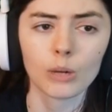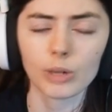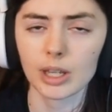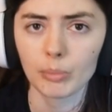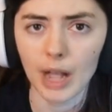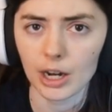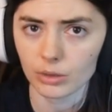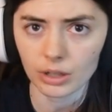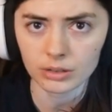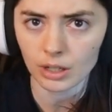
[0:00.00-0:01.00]
We get
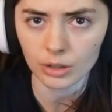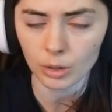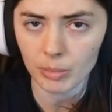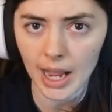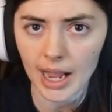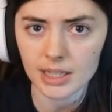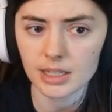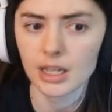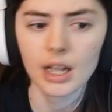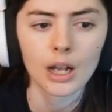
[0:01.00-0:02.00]
background on her
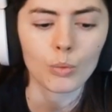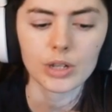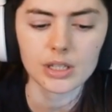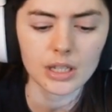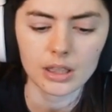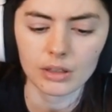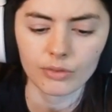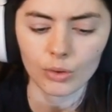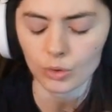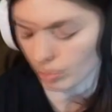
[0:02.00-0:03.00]
past. We see the
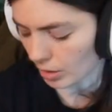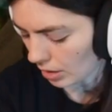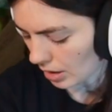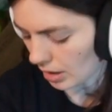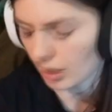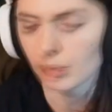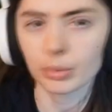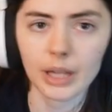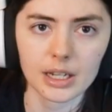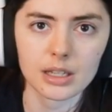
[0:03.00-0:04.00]
vulnerability and the
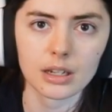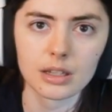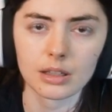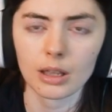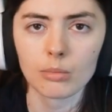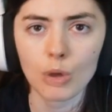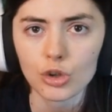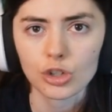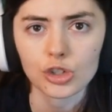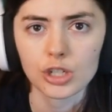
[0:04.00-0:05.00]
complexities and the
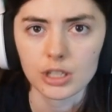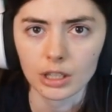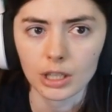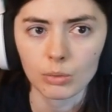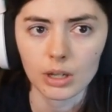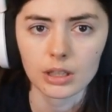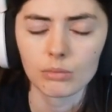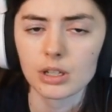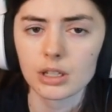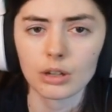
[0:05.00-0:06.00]
emotions she's dealing with. And
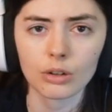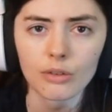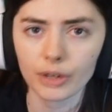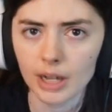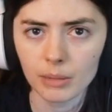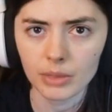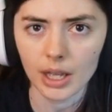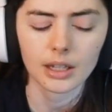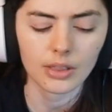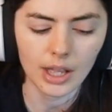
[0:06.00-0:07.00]
we see her overcome
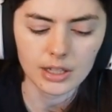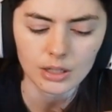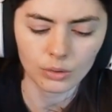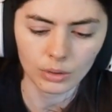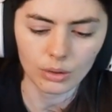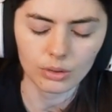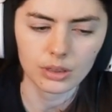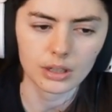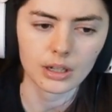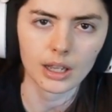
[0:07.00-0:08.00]
that. And that's the
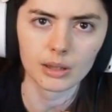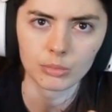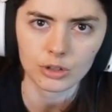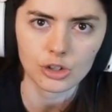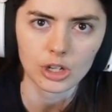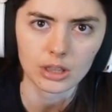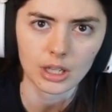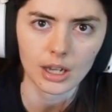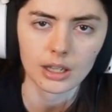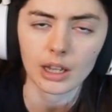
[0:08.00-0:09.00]
growth. And I appreciate
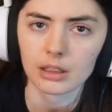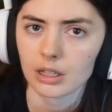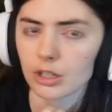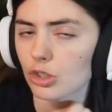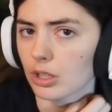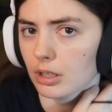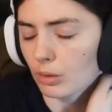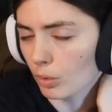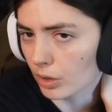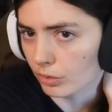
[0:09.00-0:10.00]
that. And I think she did
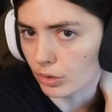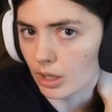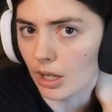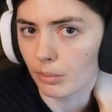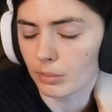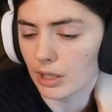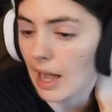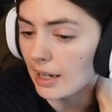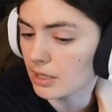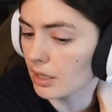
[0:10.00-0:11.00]
a wonderful job
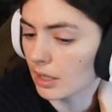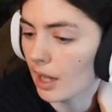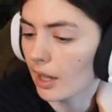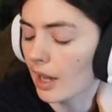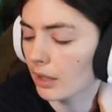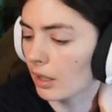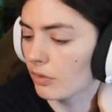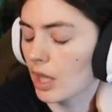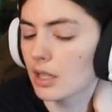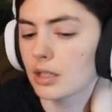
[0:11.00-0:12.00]
acting that. I
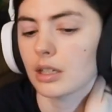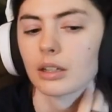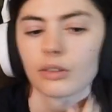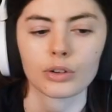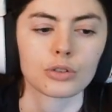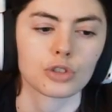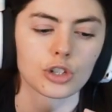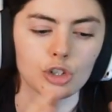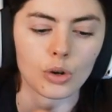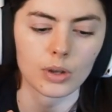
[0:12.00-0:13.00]
love that scene of her
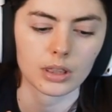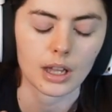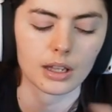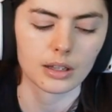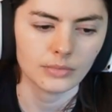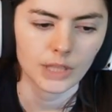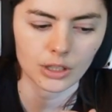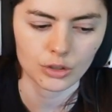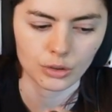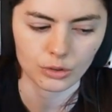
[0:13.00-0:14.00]
just showing that the
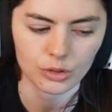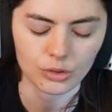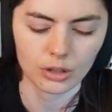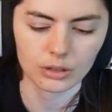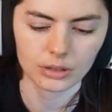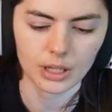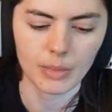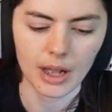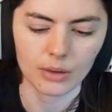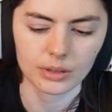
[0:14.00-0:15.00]
internal struggle
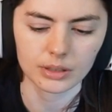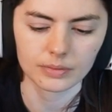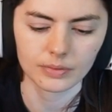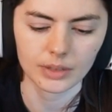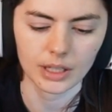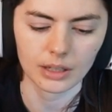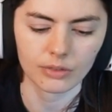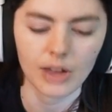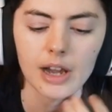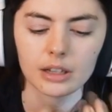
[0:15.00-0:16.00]
come out, and
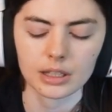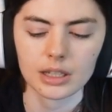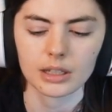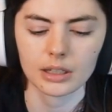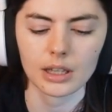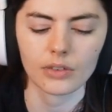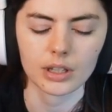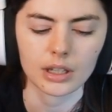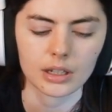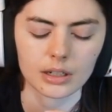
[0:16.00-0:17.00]
finally
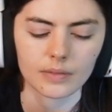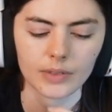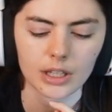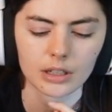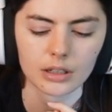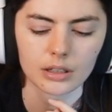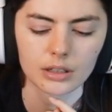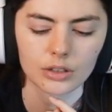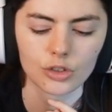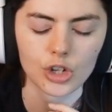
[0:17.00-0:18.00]
giving in and
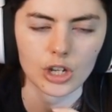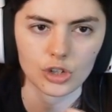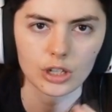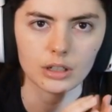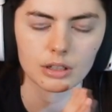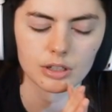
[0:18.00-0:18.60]
changing.